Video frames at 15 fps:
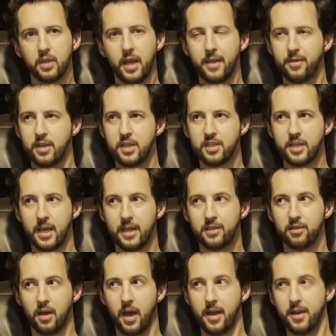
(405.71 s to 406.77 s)
And these
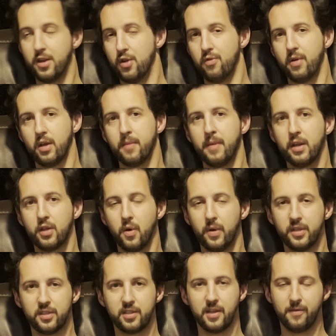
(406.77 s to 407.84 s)
days, I do recommend
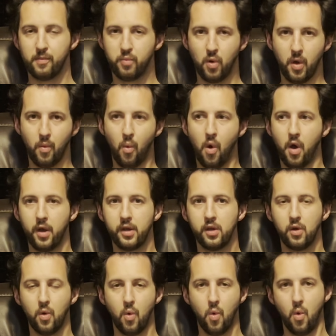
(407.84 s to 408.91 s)
going
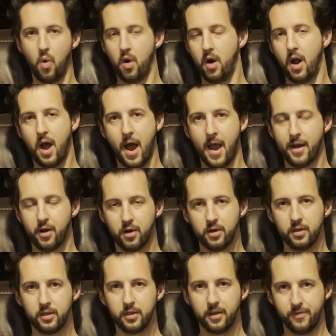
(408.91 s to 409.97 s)
7.1 or
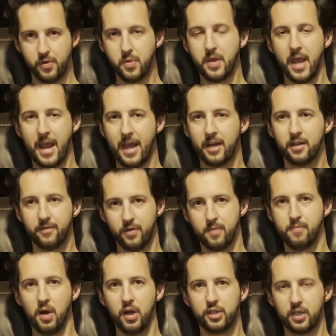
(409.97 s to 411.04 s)
higher if you can, if
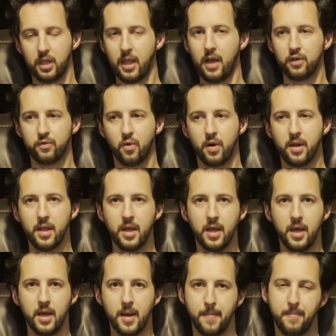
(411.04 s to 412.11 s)
your budget allows for it.
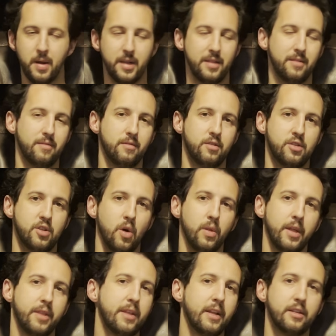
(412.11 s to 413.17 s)
But
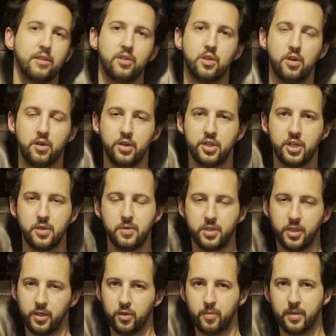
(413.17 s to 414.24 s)
don't let that discourage you
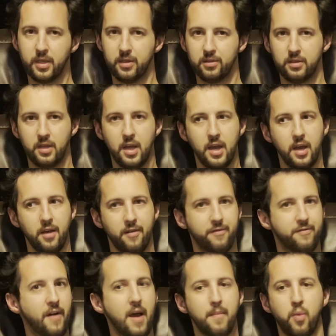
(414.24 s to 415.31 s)
too, because
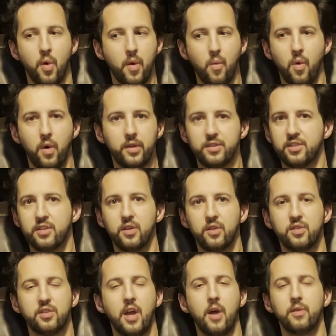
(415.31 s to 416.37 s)
5.1 still
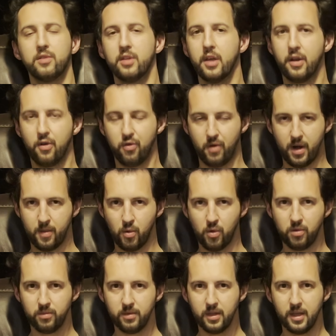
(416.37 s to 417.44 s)
sounds
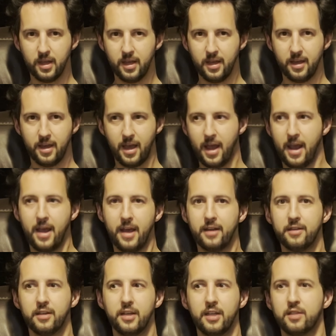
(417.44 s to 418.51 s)
incredible
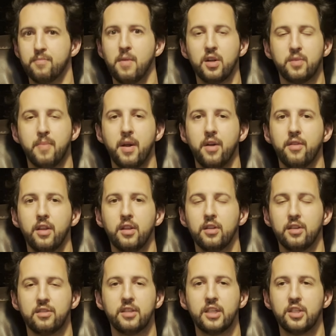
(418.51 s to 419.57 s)
and it's much better than
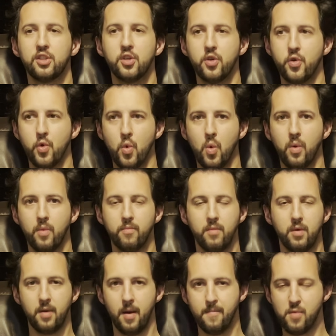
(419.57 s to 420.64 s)
listening to
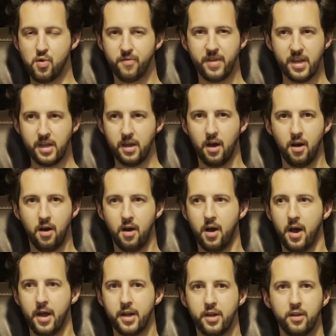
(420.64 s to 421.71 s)
a movie
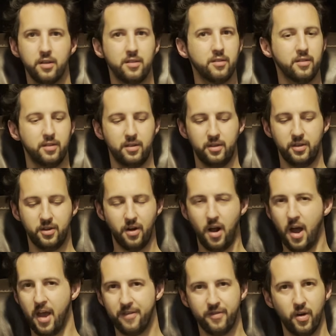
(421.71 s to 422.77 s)
on your
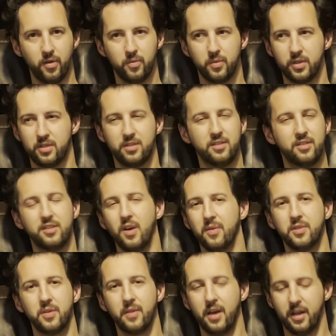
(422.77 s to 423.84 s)
iPhone, which
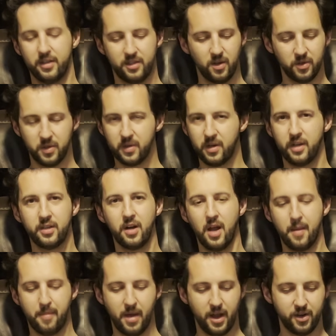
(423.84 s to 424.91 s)
don't do that. Don't do it on your
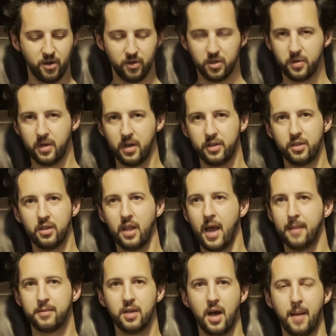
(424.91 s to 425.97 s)
iPad. Don't do it on your
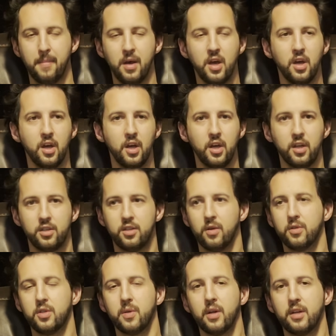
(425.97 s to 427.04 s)
laptop.
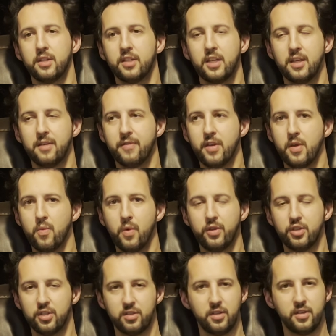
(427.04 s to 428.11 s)
Don't do it on a TV with
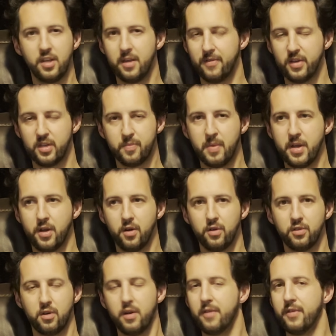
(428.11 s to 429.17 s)
just the TV
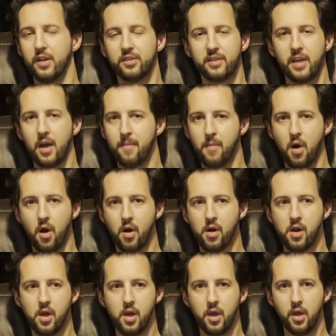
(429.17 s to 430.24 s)
speakers or even a sound
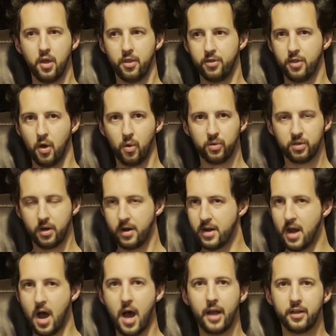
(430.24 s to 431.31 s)
bar. Those are
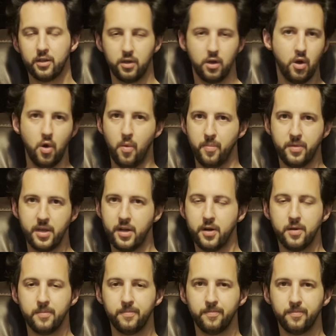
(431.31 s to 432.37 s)
not home
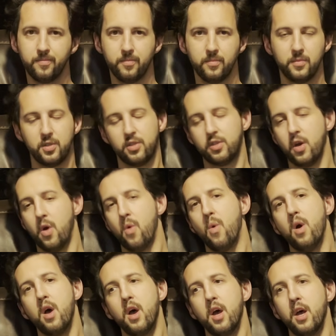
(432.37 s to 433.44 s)
theater. So